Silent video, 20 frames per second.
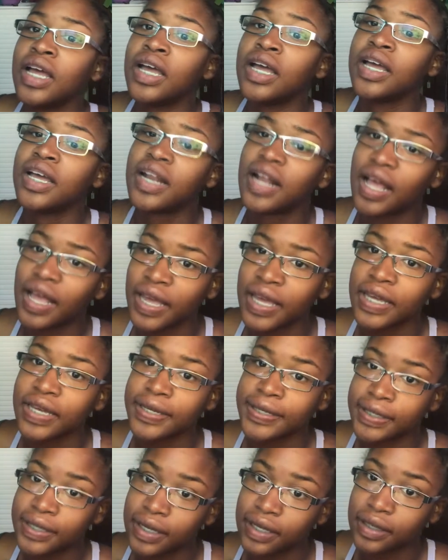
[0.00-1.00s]
and I
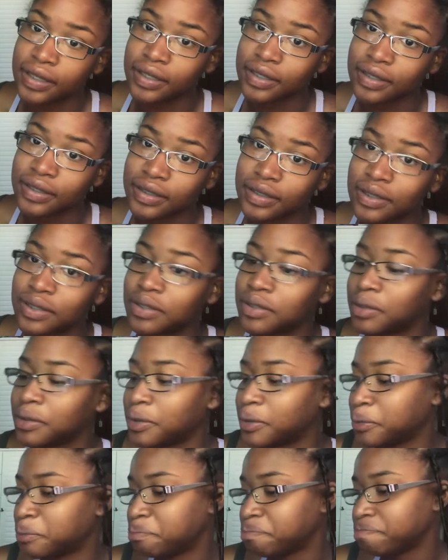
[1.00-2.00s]
hate yelling.
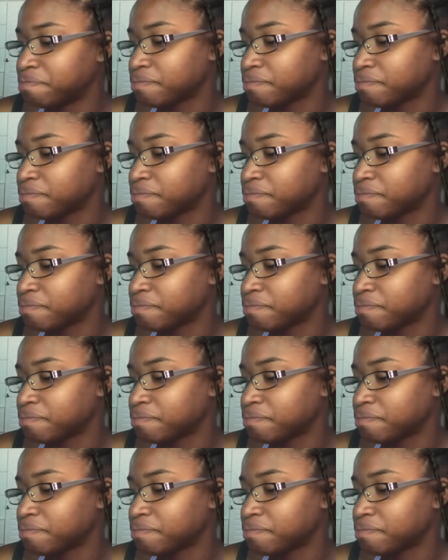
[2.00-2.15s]
So